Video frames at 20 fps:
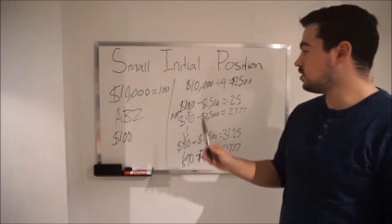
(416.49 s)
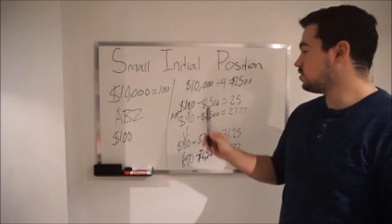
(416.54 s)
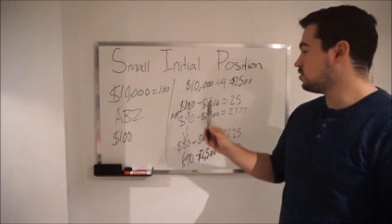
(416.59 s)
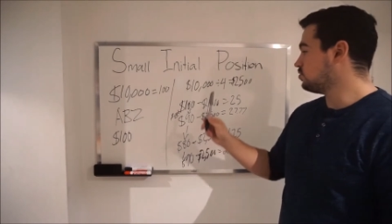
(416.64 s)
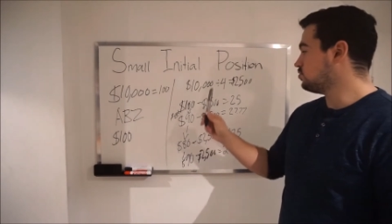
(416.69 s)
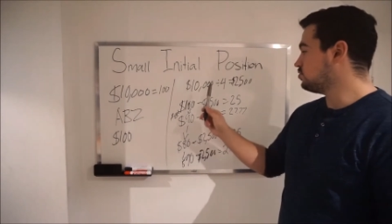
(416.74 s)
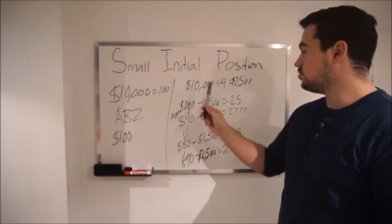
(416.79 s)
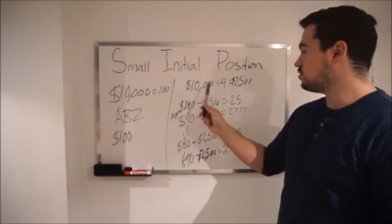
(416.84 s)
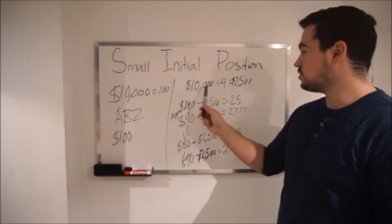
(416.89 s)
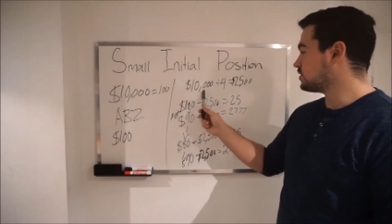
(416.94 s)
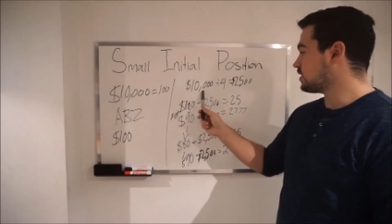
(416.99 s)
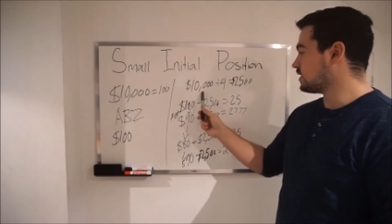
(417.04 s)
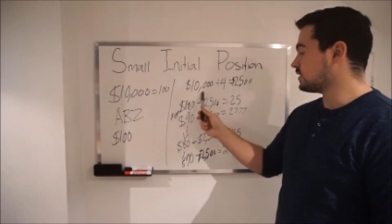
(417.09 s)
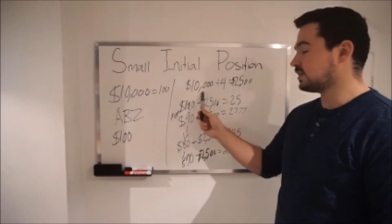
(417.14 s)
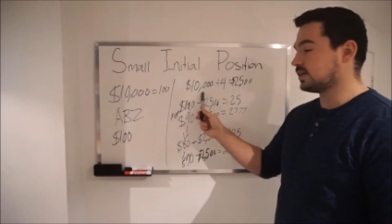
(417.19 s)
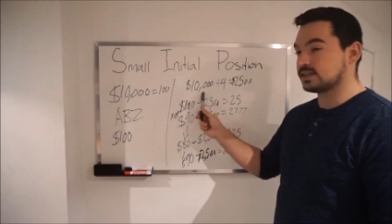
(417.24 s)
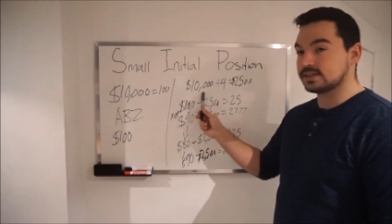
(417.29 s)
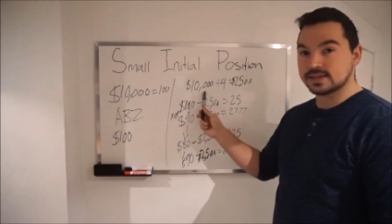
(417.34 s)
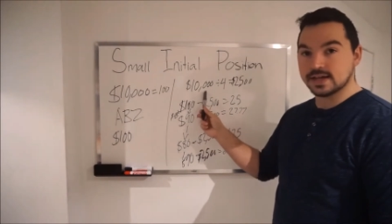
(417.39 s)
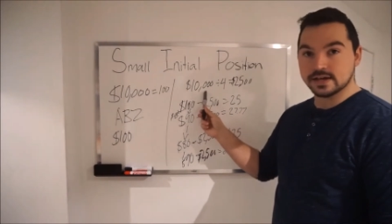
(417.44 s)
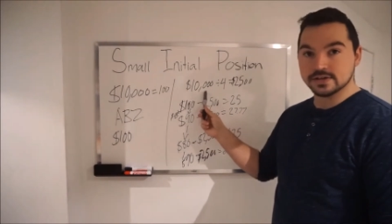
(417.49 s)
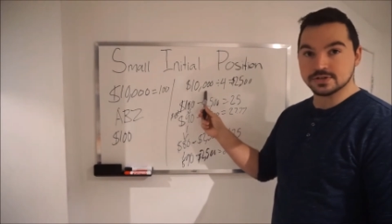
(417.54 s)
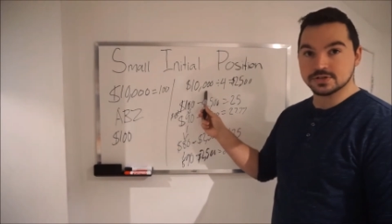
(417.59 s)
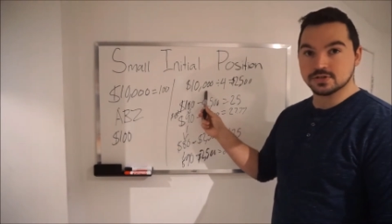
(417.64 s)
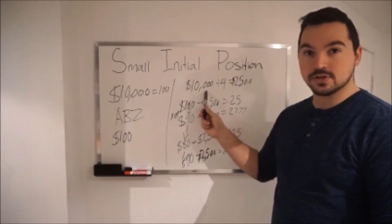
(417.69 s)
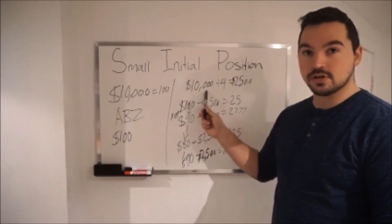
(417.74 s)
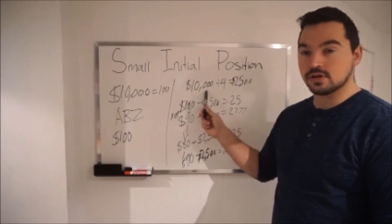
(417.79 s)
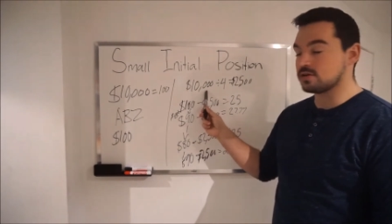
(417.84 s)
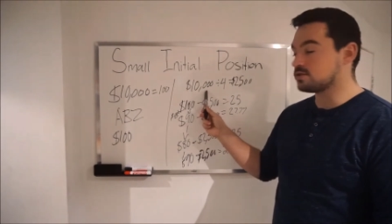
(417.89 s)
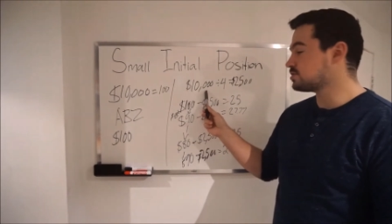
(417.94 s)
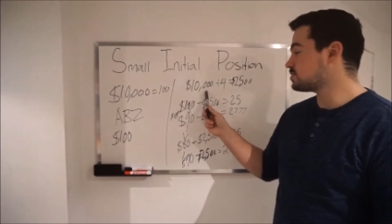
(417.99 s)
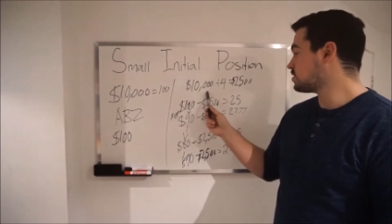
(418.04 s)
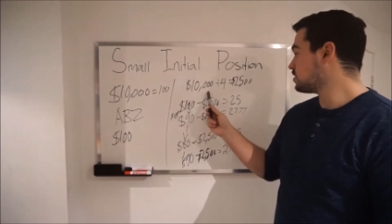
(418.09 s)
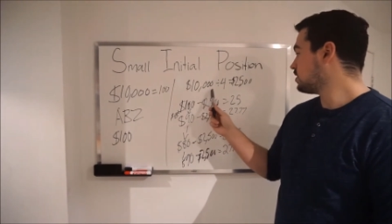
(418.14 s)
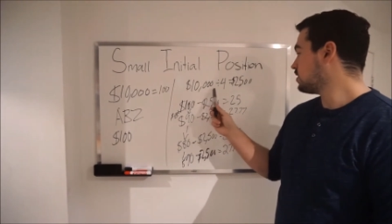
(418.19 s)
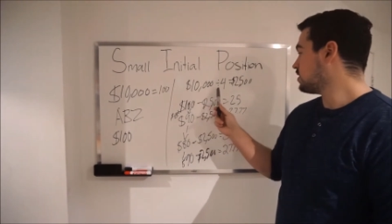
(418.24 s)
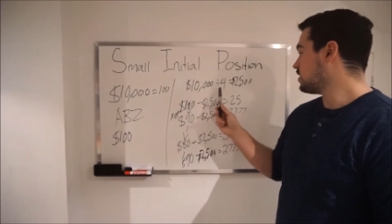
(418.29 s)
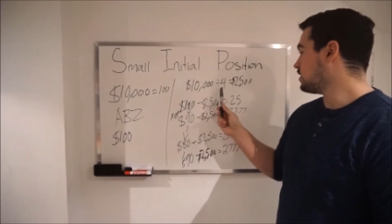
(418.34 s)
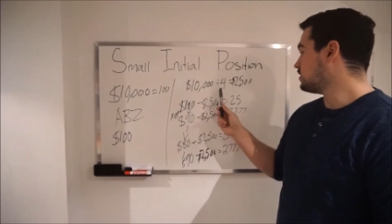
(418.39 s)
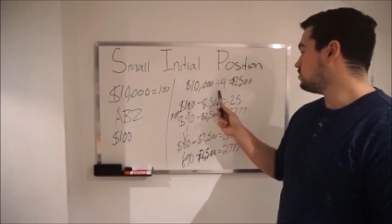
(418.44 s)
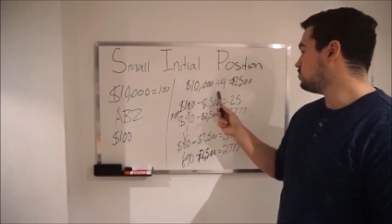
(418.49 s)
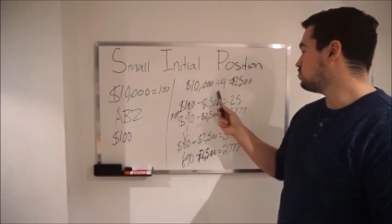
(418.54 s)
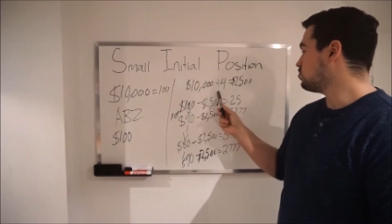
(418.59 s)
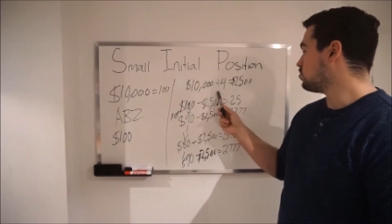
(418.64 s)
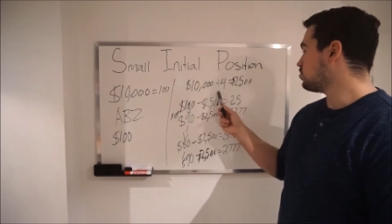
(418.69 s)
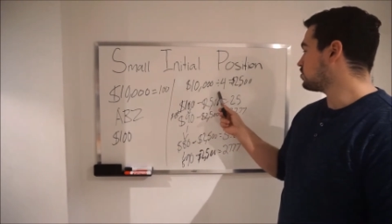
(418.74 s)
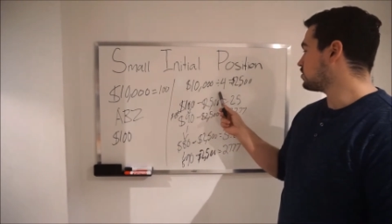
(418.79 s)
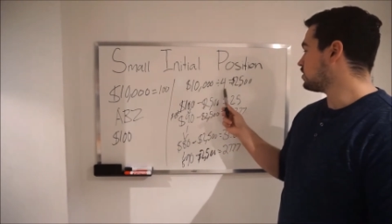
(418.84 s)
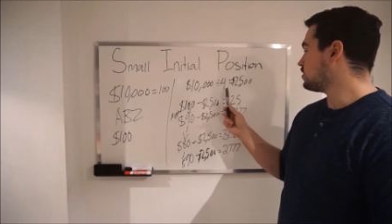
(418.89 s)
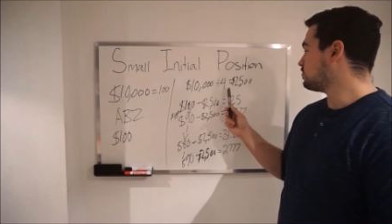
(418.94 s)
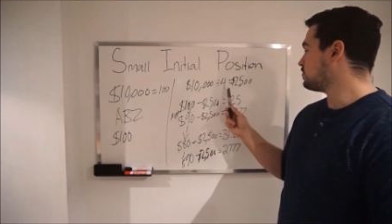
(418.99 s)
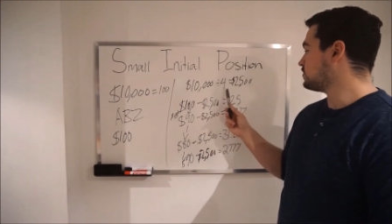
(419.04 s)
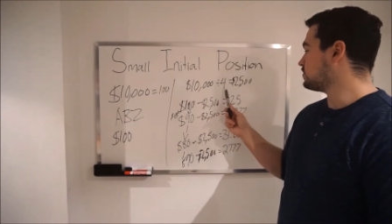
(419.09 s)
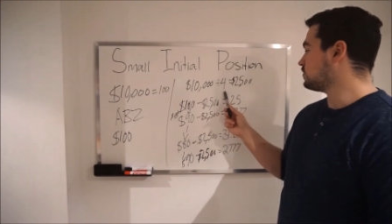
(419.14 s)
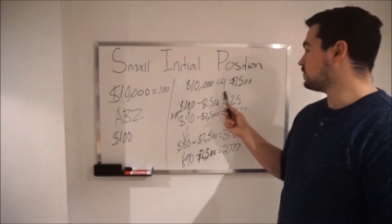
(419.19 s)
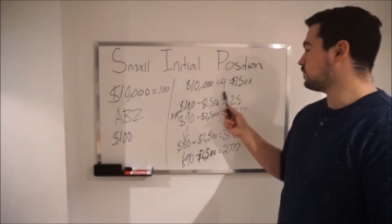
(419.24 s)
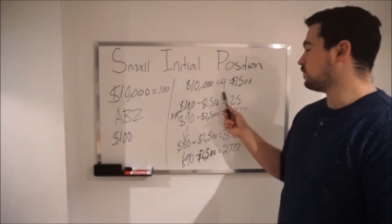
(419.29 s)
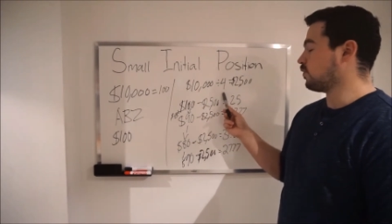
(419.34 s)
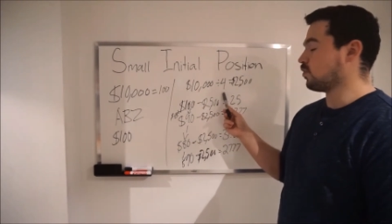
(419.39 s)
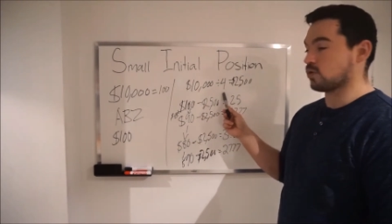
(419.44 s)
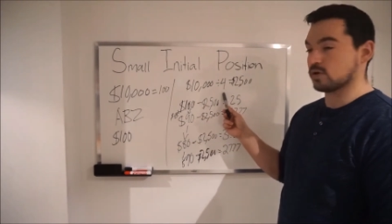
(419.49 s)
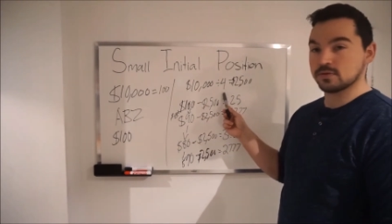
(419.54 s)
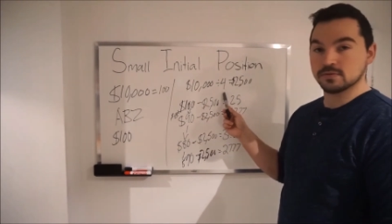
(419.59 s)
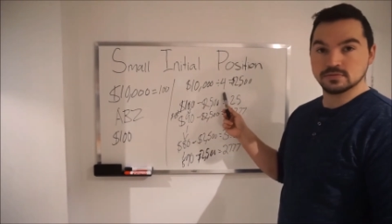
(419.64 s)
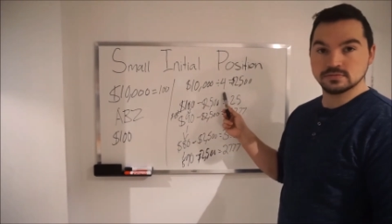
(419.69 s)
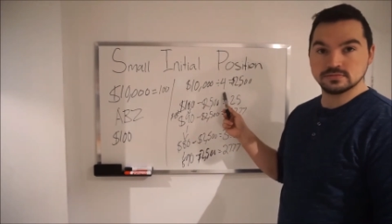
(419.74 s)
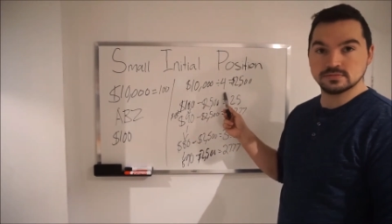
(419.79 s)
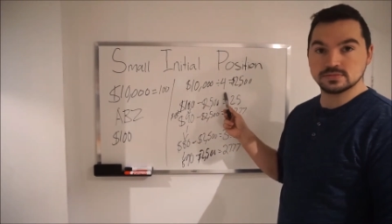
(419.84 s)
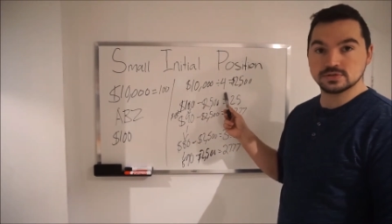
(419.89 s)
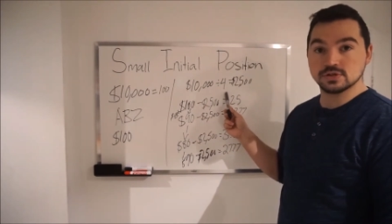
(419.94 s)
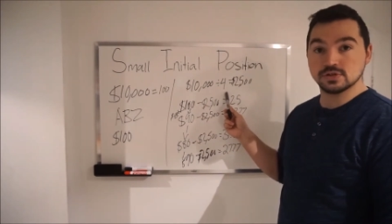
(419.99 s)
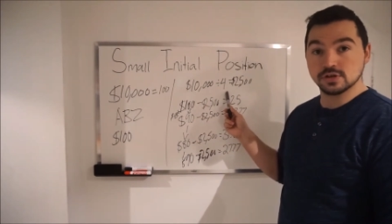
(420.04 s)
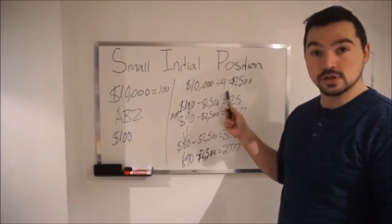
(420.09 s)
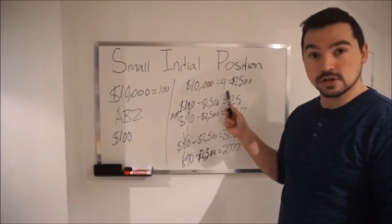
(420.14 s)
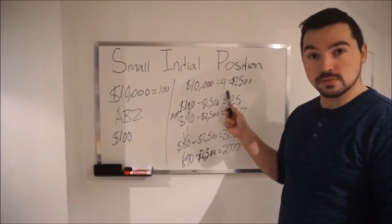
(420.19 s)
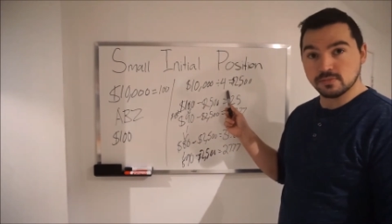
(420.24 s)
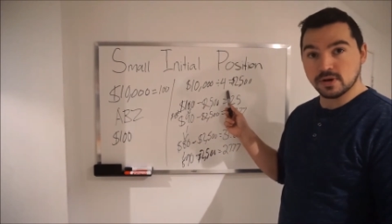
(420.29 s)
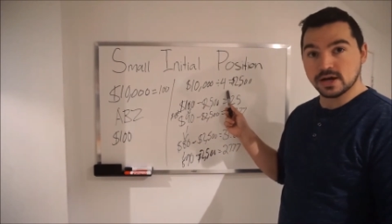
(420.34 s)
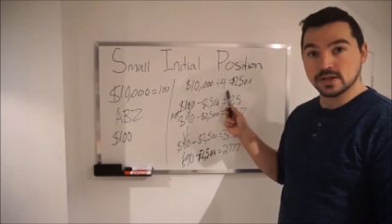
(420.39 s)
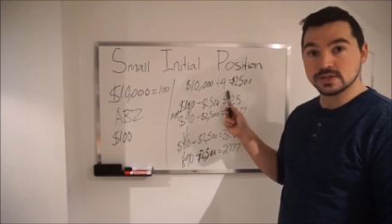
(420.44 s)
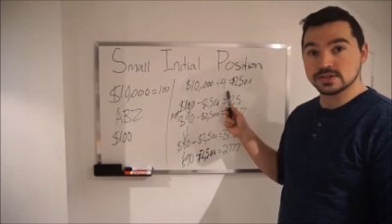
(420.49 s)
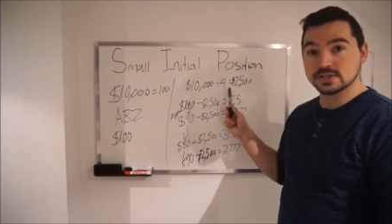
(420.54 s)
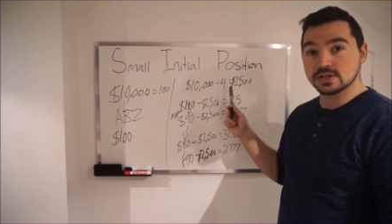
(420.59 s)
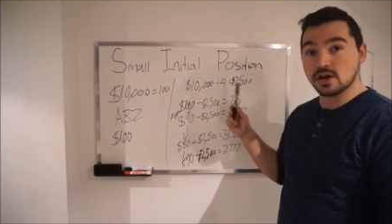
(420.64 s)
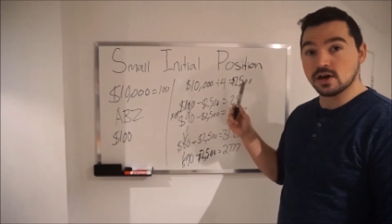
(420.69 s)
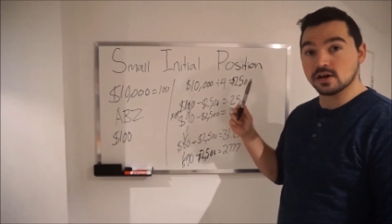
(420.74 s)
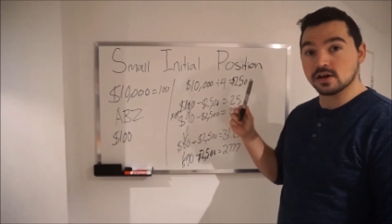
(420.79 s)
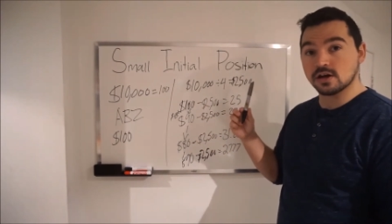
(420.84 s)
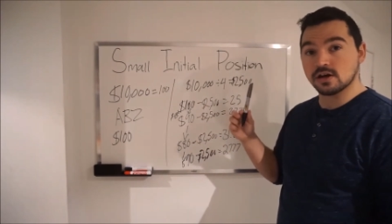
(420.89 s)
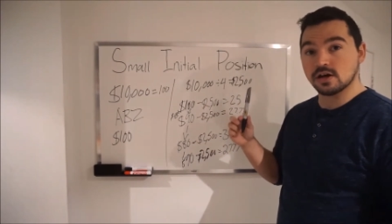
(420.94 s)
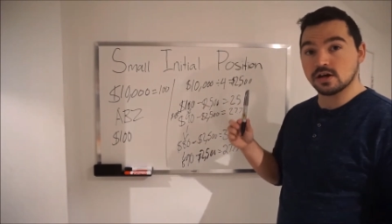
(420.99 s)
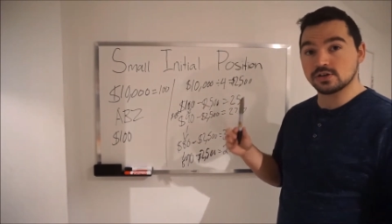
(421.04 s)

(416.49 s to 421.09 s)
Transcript: you took that $10,000 and you broke it up into 4. So you're going to buy the stock a